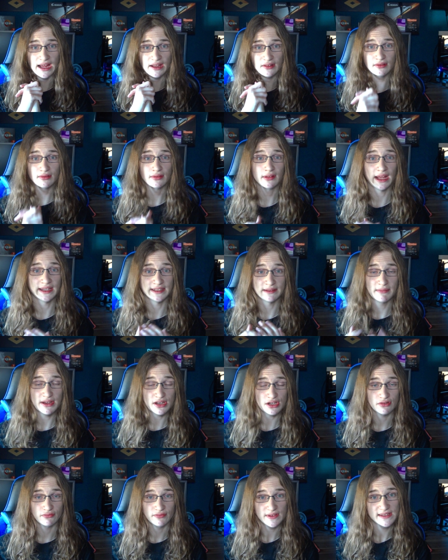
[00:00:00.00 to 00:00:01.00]
And as I
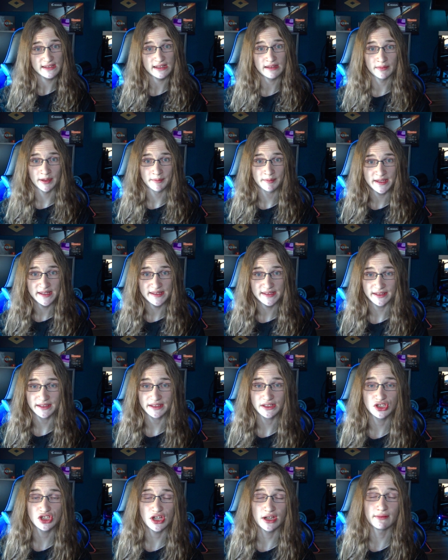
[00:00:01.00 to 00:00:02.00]
mentioned recently in my
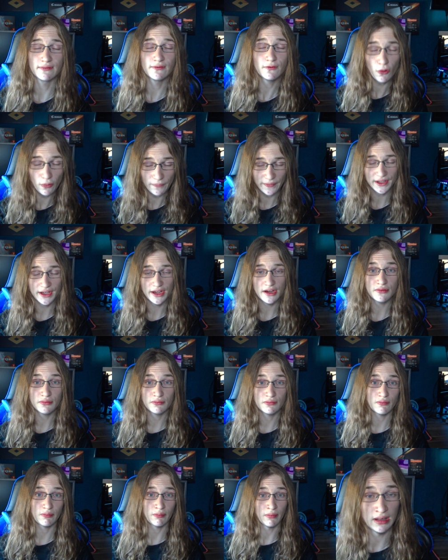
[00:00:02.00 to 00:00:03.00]
PCIe Gen 4
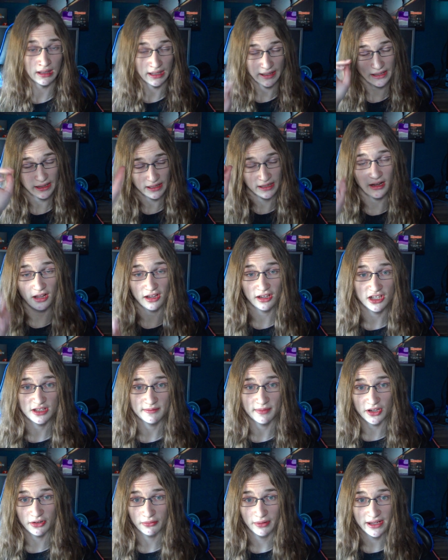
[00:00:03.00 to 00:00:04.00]
video, link in the
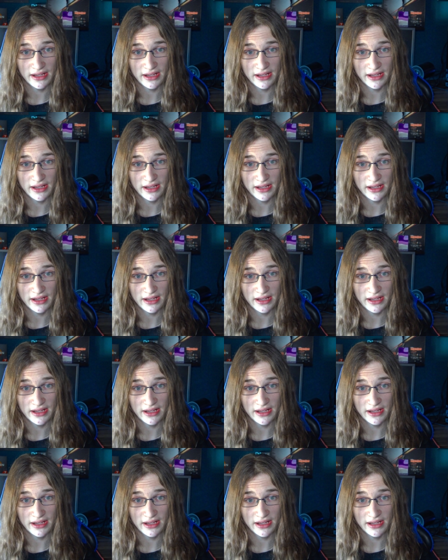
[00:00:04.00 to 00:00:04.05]
icons by the